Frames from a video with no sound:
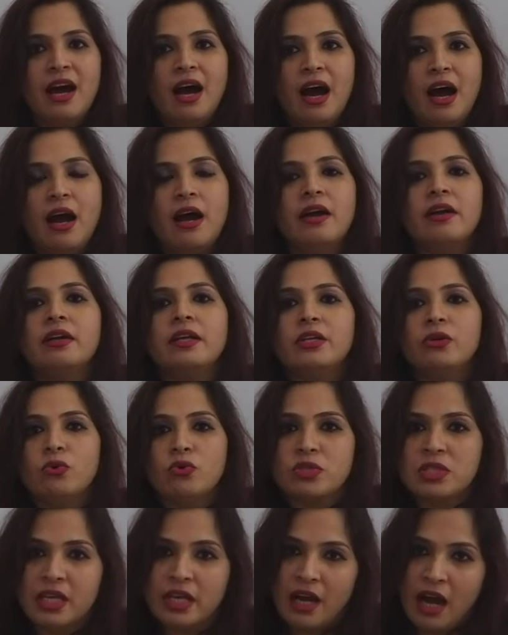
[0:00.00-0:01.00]
are
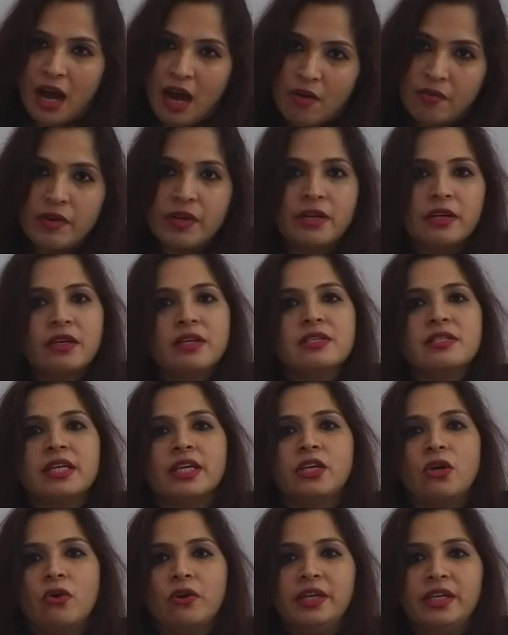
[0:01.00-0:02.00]
using our
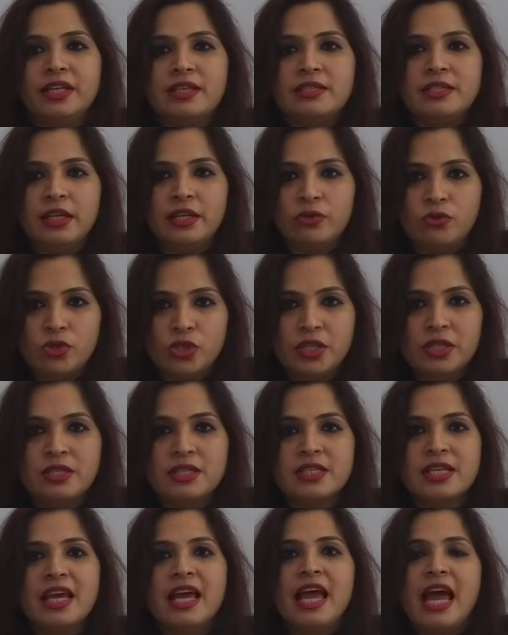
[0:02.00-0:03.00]
security
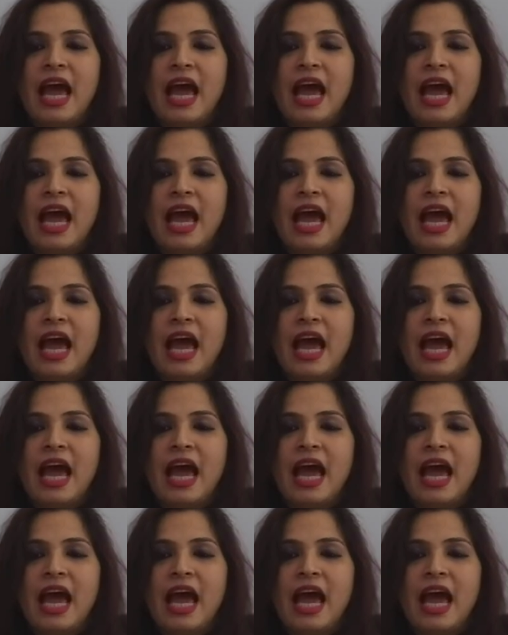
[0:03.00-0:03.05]
solutions,